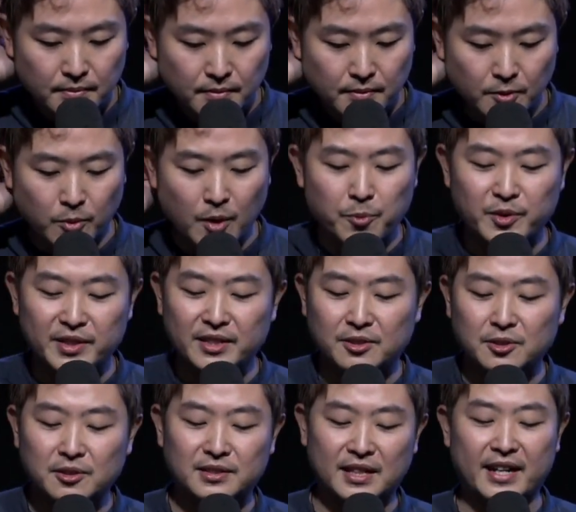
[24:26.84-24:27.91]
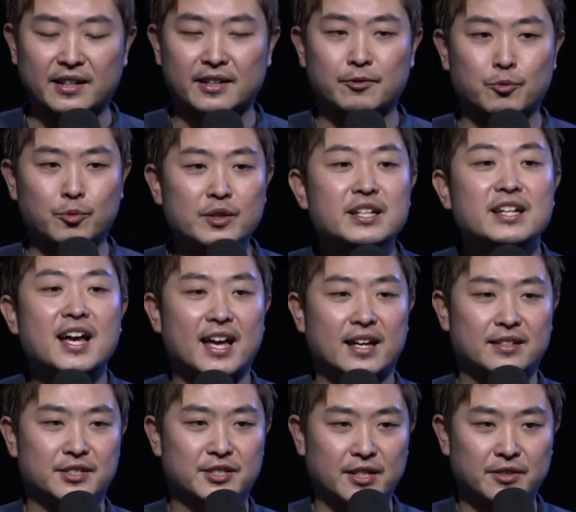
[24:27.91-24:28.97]
What would it look like if we had a
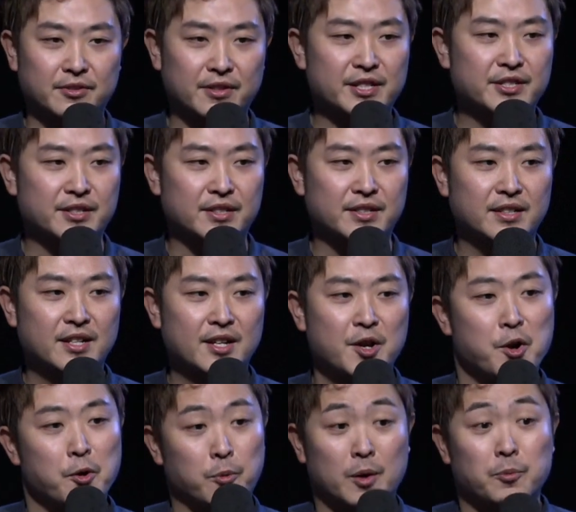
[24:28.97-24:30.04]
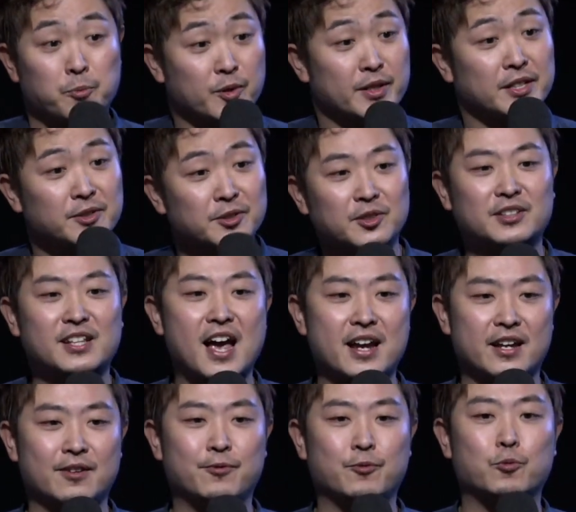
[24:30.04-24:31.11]
generation? What would it look like
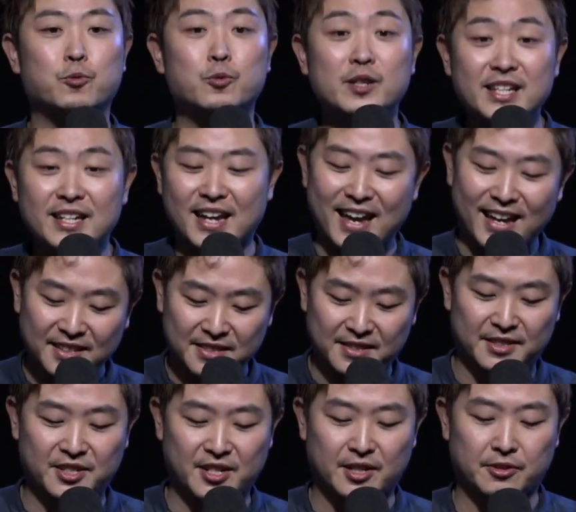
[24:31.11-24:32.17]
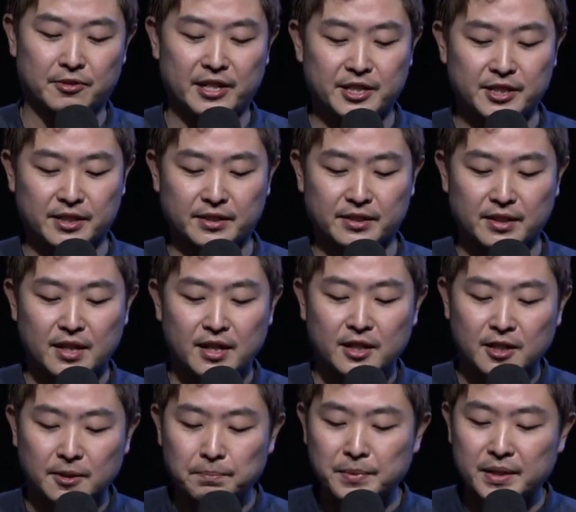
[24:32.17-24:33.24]
if we, as the generation,
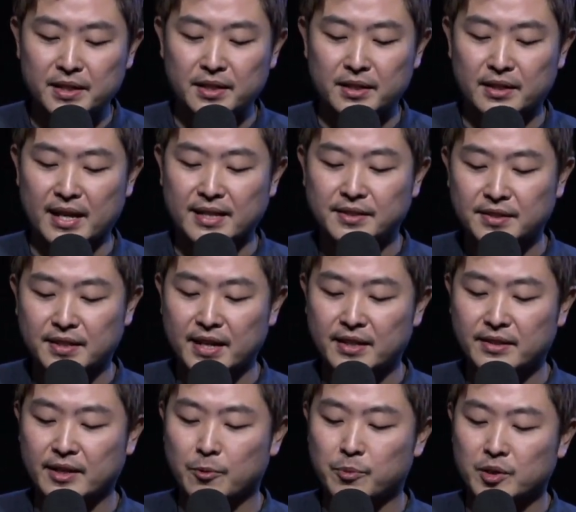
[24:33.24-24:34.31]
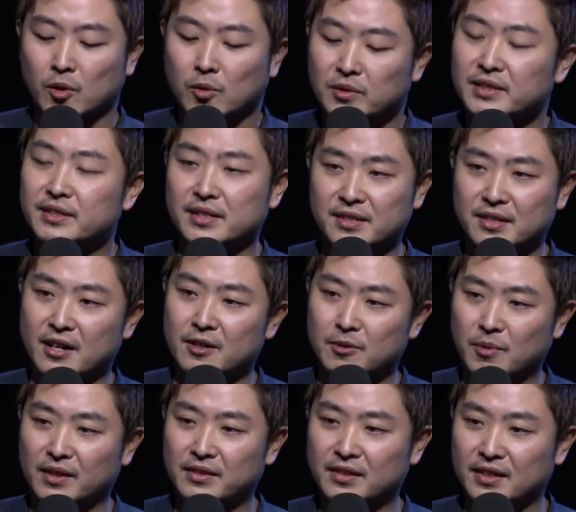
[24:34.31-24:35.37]
committed and say that we only desire
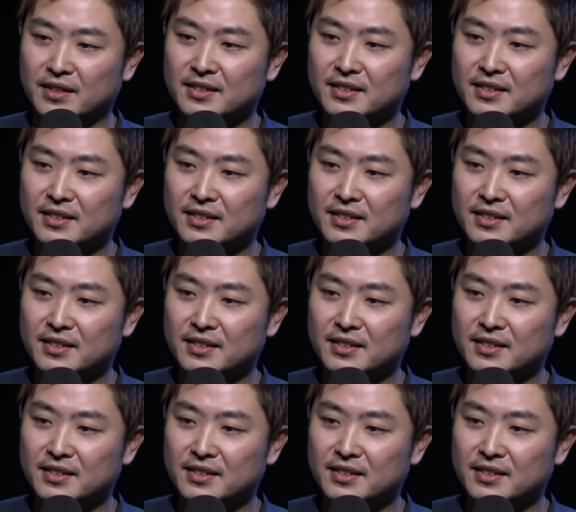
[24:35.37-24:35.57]
one thing?